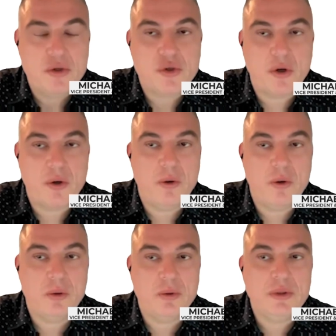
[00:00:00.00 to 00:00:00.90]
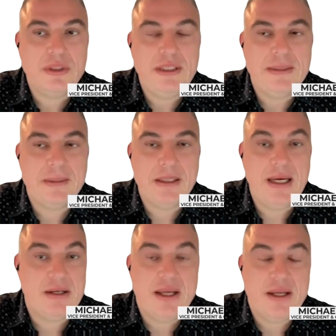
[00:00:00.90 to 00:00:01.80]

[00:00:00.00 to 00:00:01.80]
So uh, and